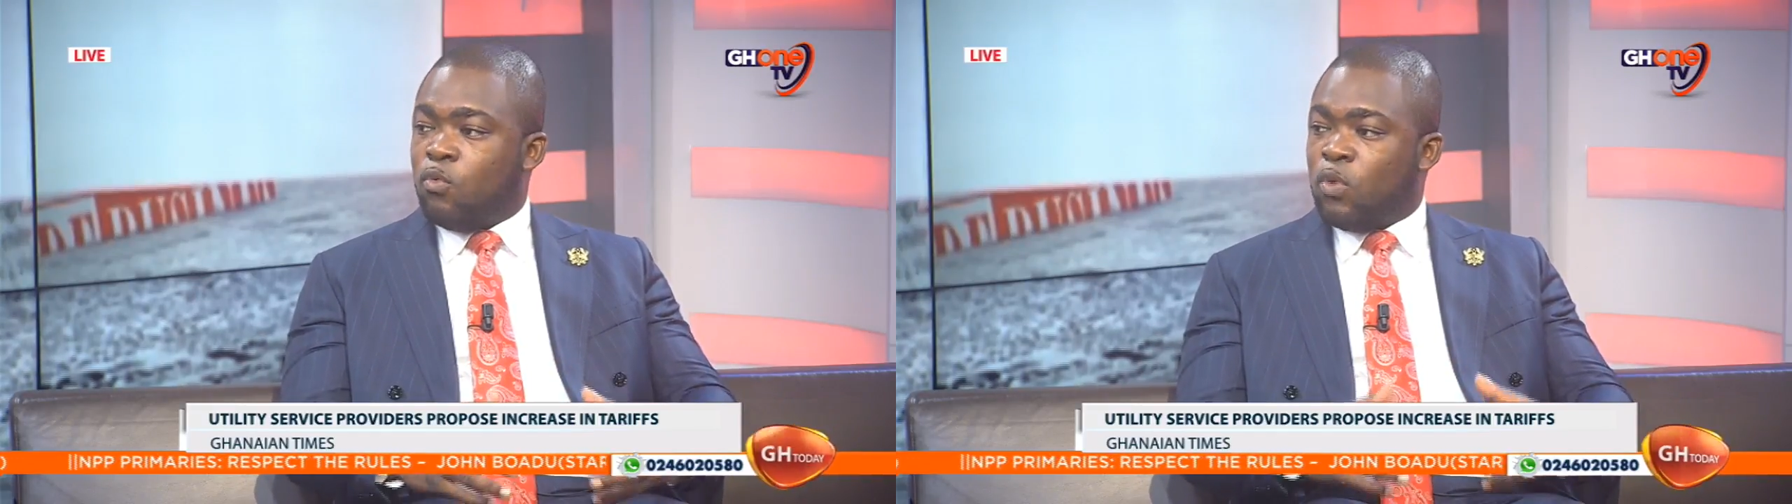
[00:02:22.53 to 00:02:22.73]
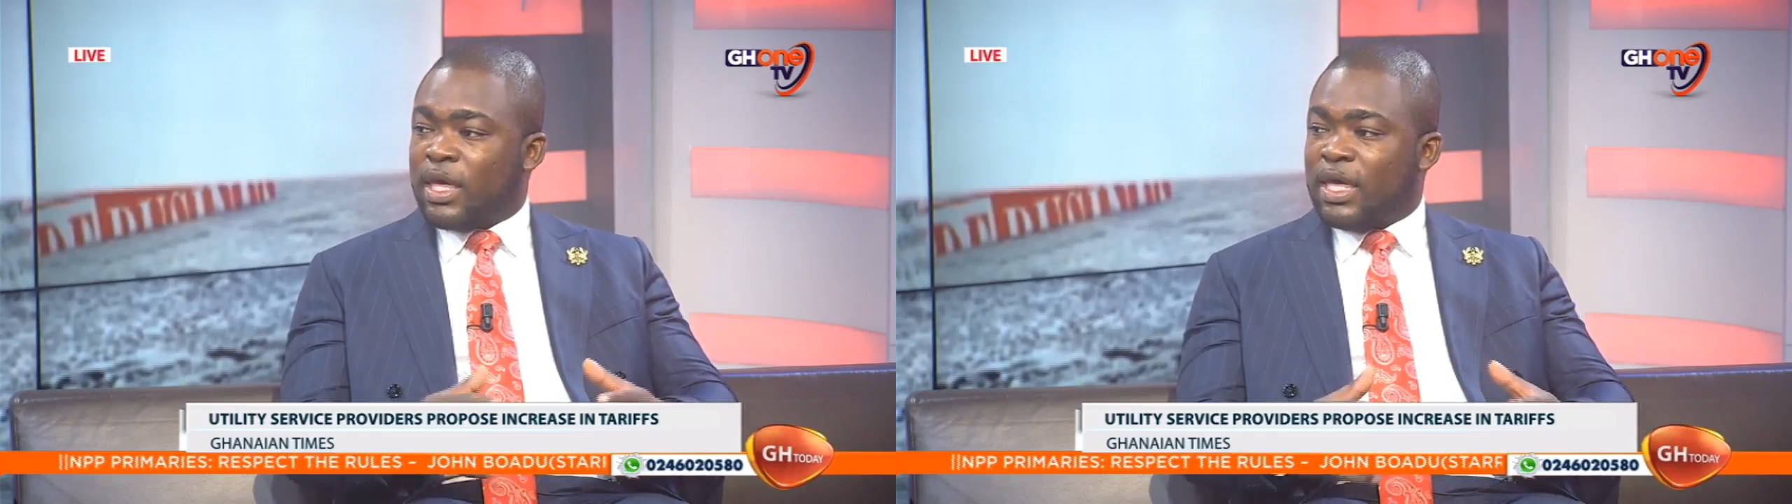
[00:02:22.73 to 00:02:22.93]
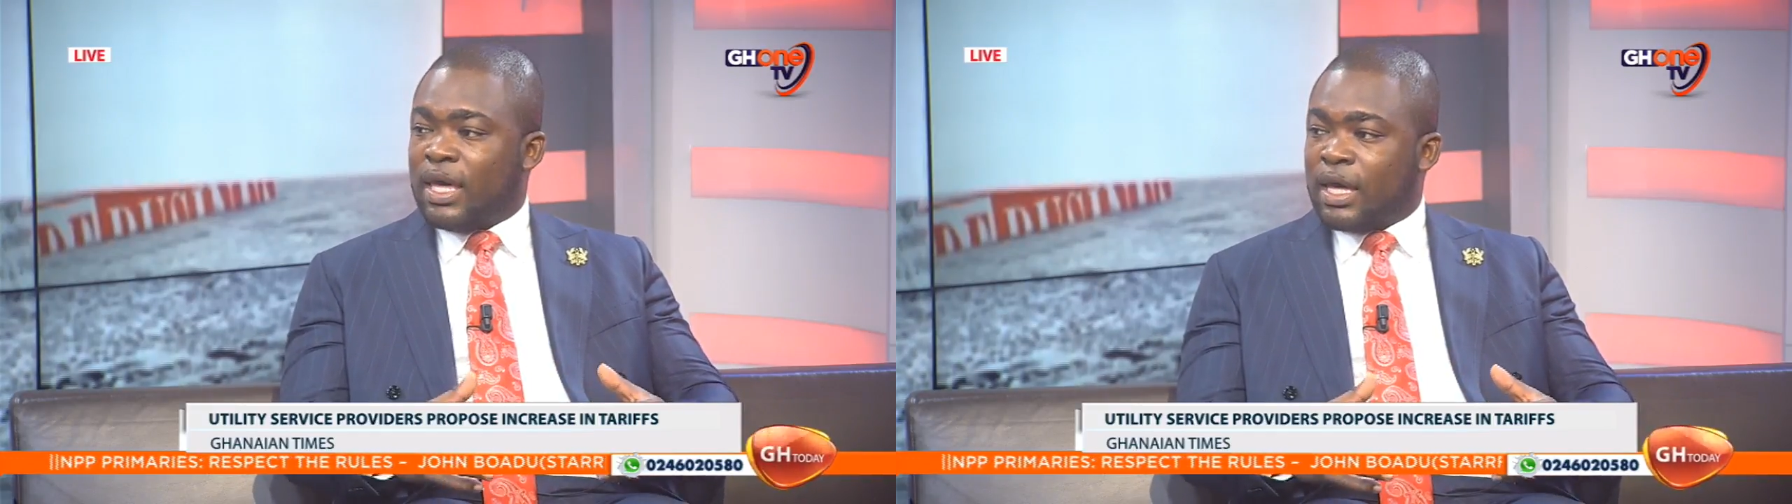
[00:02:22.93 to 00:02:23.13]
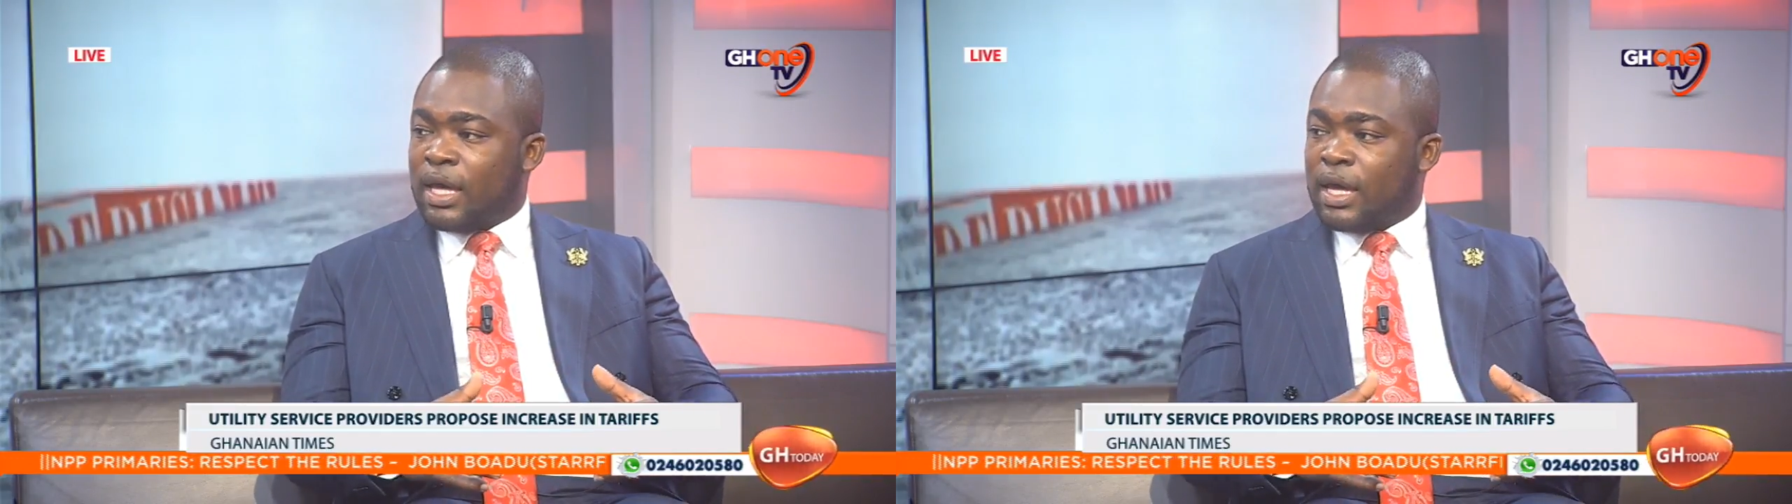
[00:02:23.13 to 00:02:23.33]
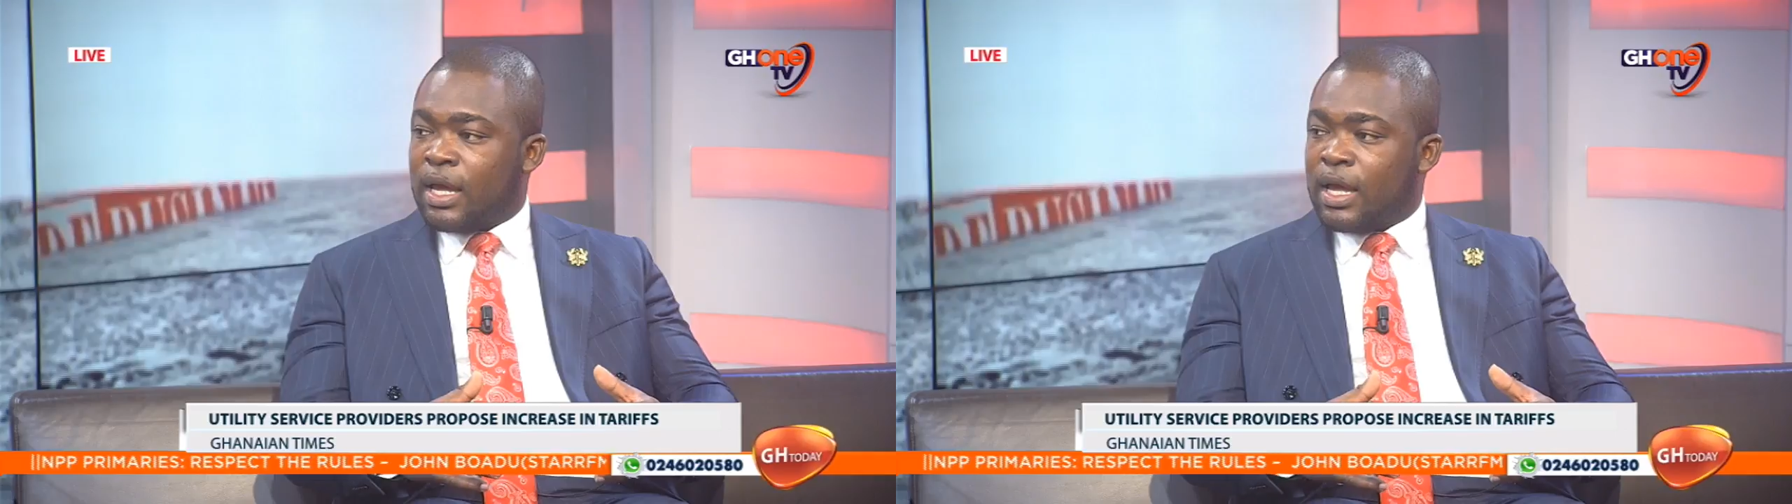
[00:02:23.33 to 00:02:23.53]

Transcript: working